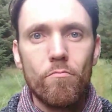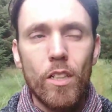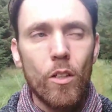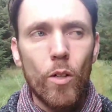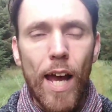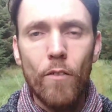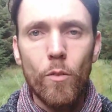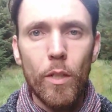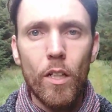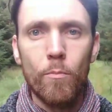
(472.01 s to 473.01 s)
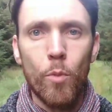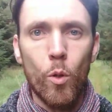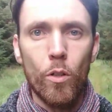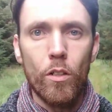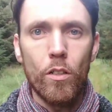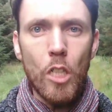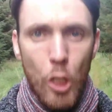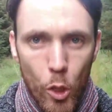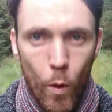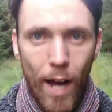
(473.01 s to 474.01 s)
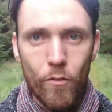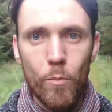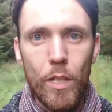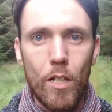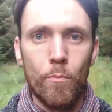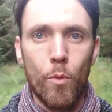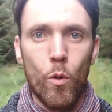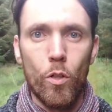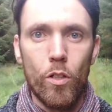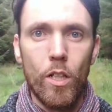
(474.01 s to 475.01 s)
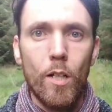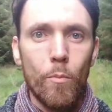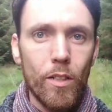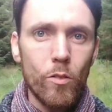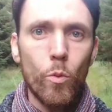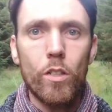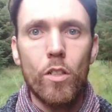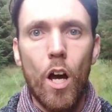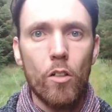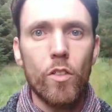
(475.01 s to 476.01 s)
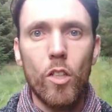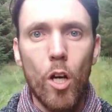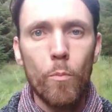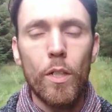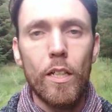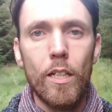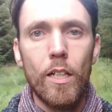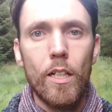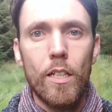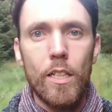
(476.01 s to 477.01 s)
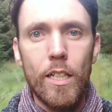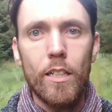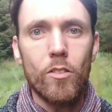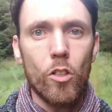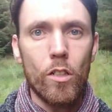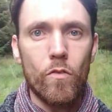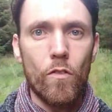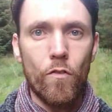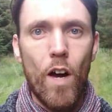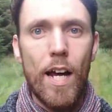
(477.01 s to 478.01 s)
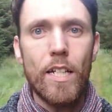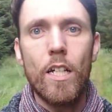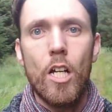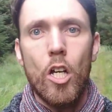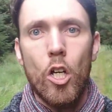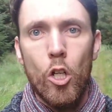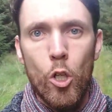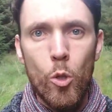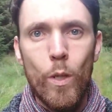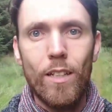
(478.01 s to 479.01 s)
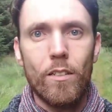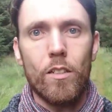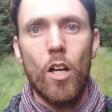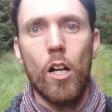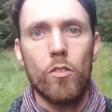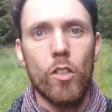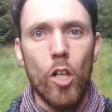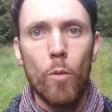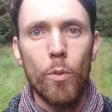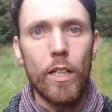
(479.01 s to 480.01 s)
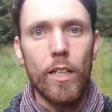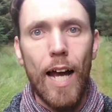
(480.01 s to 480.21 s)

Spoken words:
They don't have to be on board. You have to be on board. But this is where toxic company, you need to sort of define who is the toxic company